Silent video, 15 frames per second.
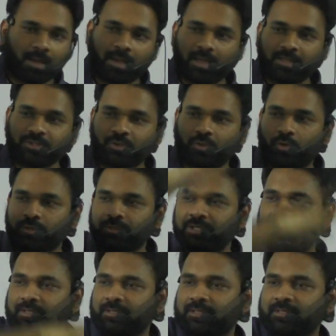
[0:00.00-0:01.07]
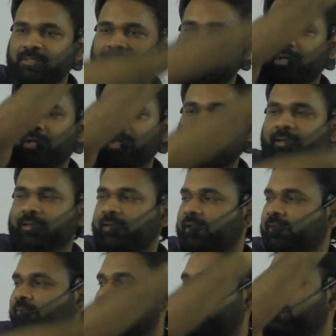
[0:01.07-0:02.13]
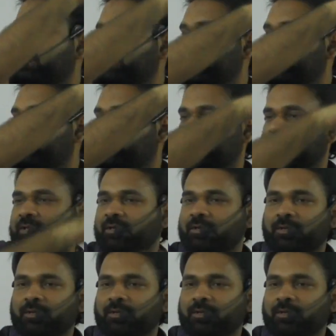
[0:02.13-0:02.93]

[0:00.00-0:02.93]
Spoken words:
H rho G. This is the height difference, H.